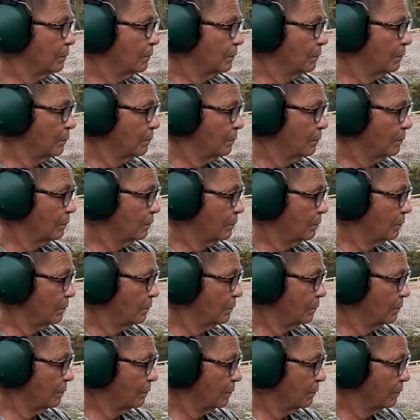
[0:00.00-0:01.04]

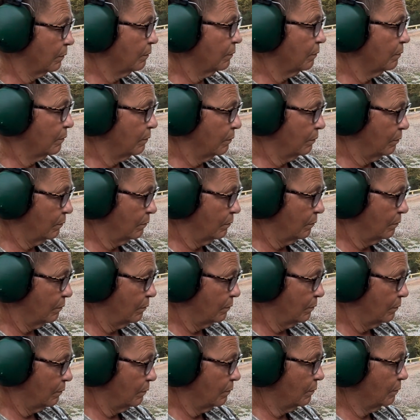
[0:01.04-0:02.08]

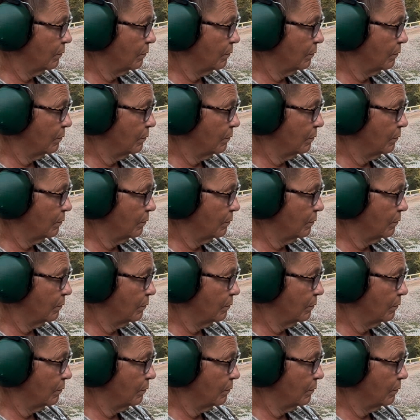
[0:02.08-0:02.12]
(silent)